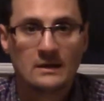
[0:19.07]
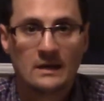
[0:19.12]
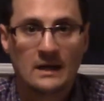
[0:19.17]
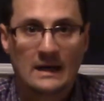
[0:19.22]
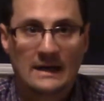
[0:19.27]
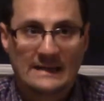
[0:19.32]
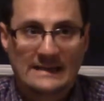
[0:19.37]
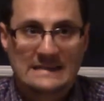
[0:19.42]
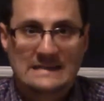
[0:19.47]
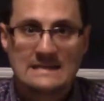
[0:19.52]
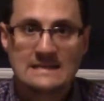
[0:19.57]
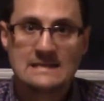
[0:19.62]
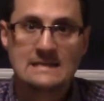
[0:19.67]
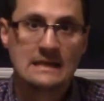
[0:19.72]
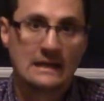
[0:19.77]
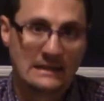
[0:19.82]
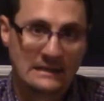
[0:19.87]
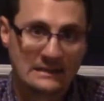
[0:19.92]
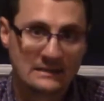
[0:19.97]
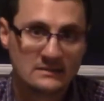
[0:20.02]
I did
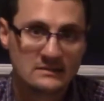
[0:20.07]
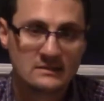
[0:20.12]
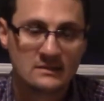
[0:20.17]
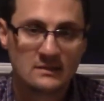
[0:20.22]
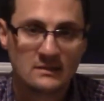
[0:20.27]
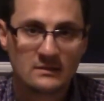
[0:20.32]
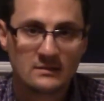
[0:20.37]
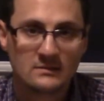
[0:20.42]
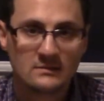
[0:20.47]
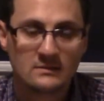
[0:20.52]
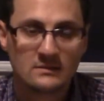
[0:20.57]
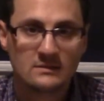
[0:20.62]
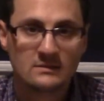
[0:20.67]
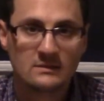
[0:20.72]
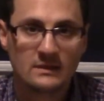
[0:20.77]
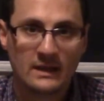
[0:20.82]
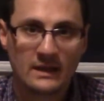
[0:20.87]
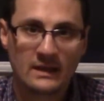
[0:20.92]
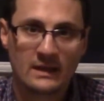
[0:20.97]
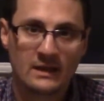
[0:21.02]
not.
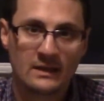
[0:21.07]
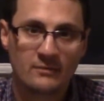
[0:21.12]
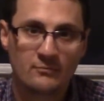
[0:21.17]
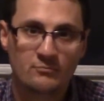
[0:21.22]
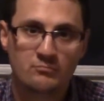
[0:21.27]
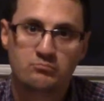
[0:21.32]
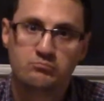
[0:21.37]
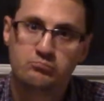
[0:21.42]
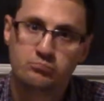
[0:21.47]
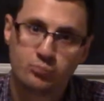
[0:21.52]
And